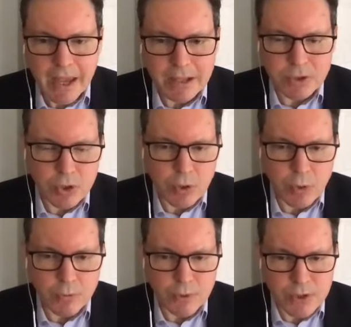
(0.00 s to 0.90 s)
And
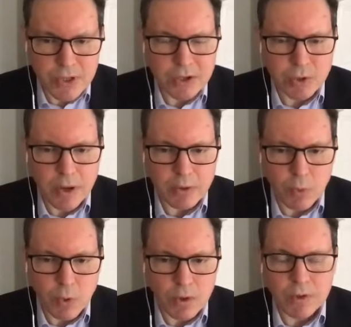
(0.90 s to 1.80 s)
so for states around the
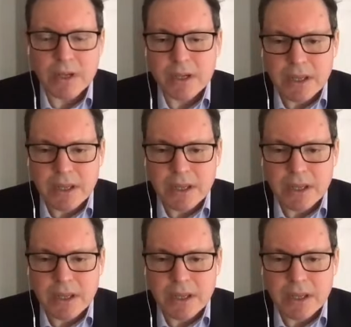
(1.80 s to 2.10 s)
world,